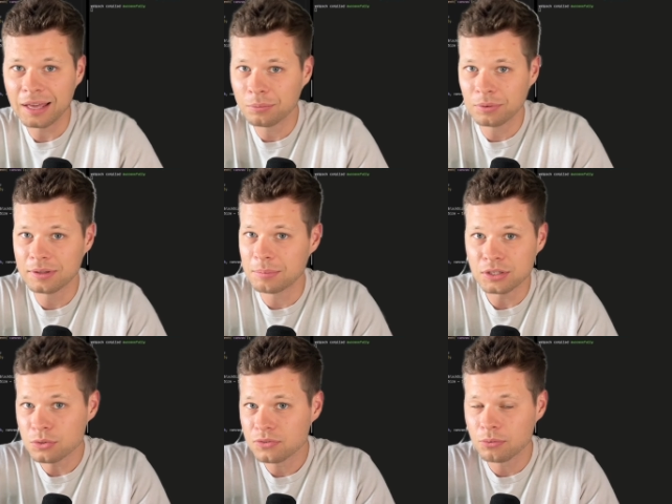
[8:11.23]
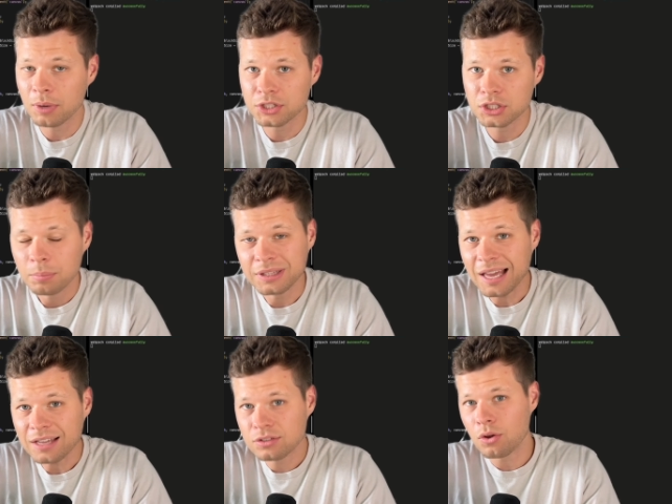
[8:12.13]
can't really be used for much, but
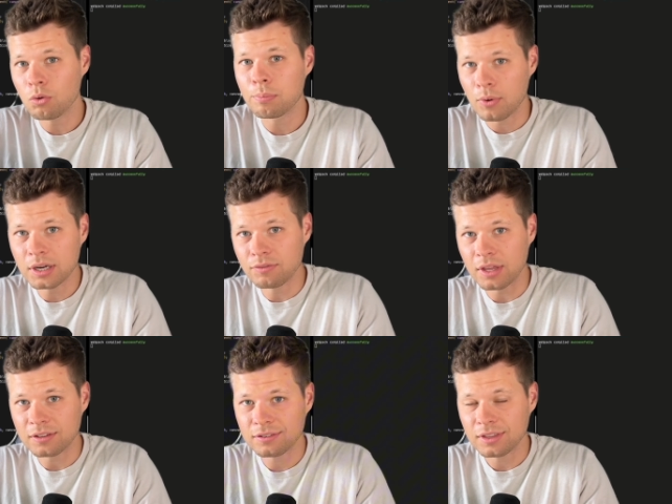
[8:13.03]
that's the whole point of this.